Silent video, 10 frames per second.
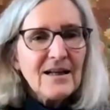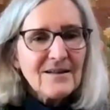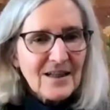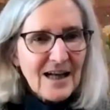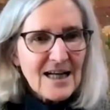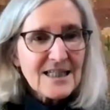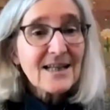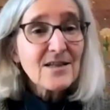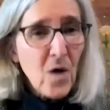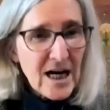the
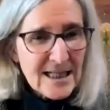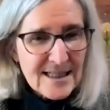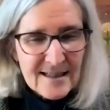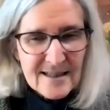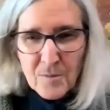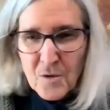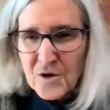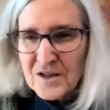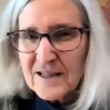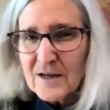context, why is this
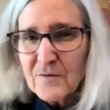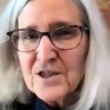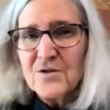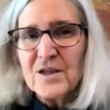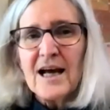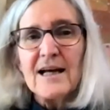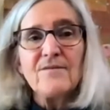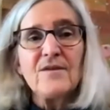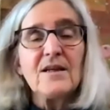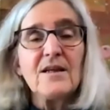important that we do an
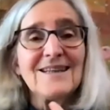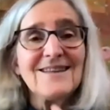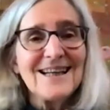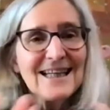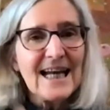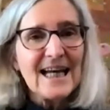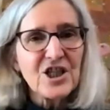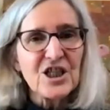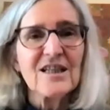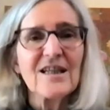IV, and then
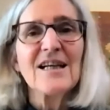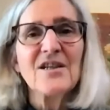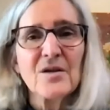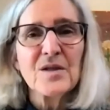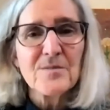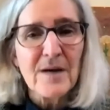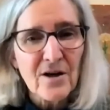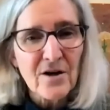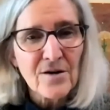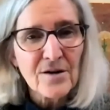connection. I know this might
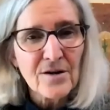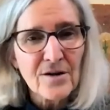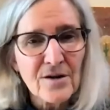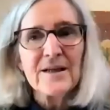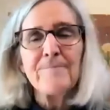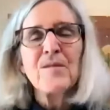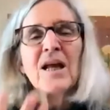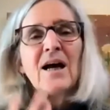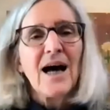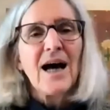hurt a little bit.
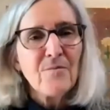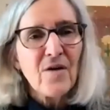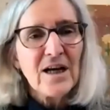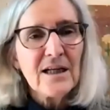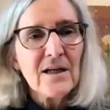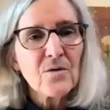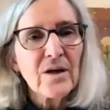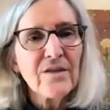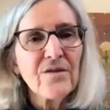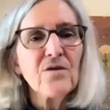I'm right here
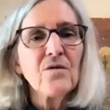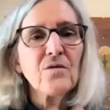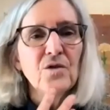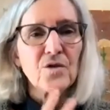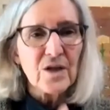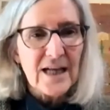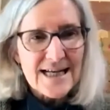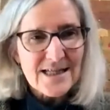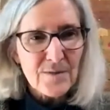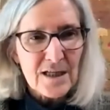with you. You can
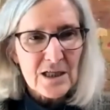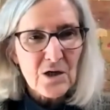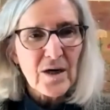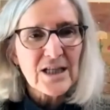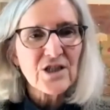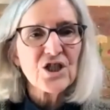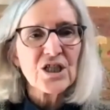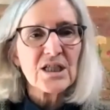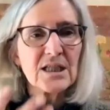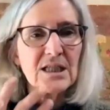ask me any
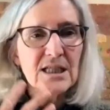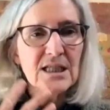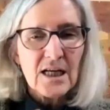questions.